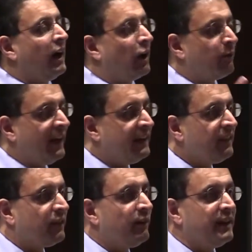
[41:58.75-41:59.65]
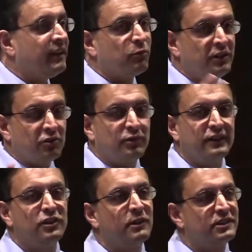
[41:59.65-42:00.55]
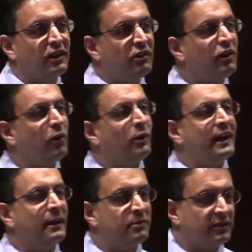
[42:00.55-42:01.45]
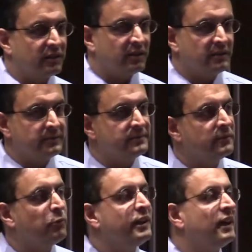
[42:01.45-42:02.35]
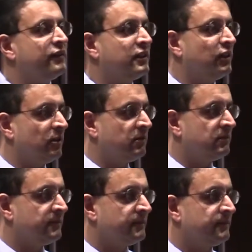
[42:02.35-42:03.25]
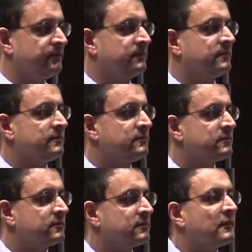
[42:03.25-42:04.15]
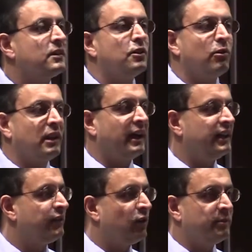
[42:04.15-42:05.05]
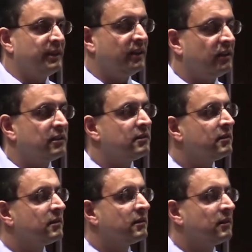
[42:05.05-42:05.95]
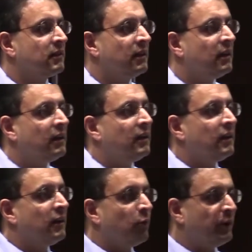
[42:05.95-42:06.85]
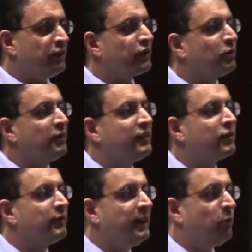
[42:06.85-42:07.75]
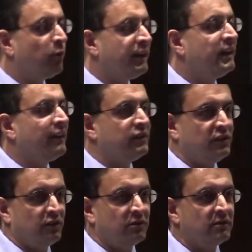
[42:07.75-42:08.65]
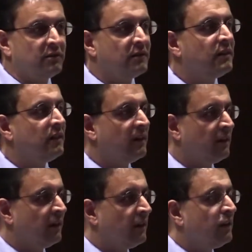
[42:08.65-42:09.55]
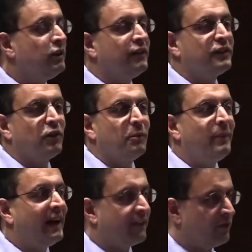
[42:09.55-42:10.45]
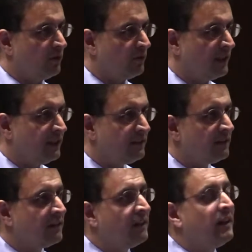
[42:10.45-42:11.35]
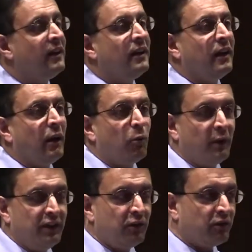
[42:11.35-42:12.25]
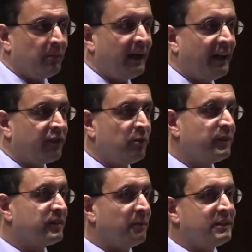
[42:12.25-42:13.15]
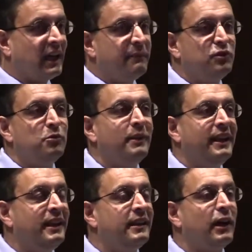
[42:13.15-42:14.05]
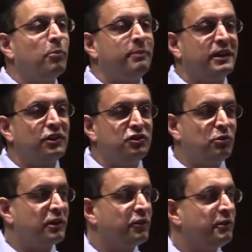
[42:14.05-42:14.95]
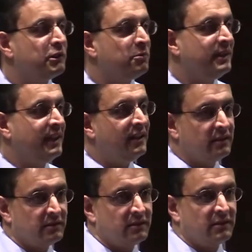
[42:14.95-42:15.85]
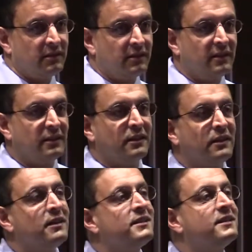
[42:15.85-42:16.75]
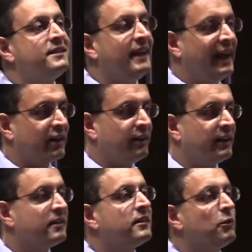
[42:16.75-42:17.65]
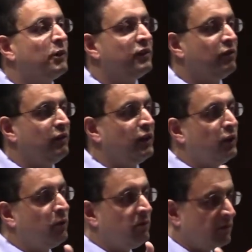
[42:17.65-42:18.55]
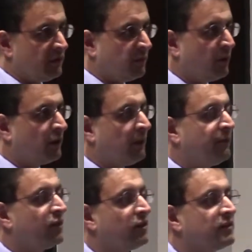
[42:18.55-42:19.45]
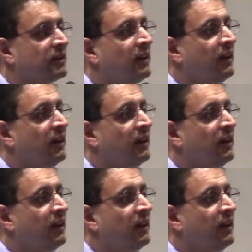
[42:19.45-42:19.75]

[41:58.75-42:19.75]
A Rankin 3 is when you drink too much alcohol, what happens? Where do you have to go? Don't lie, you've all there. When your score is 3, what do you have to do? You have to go to the bathroom, right? When you go to the bathroom, sometimes you may need help because you are going to be staggering. The ones who know spoke up first.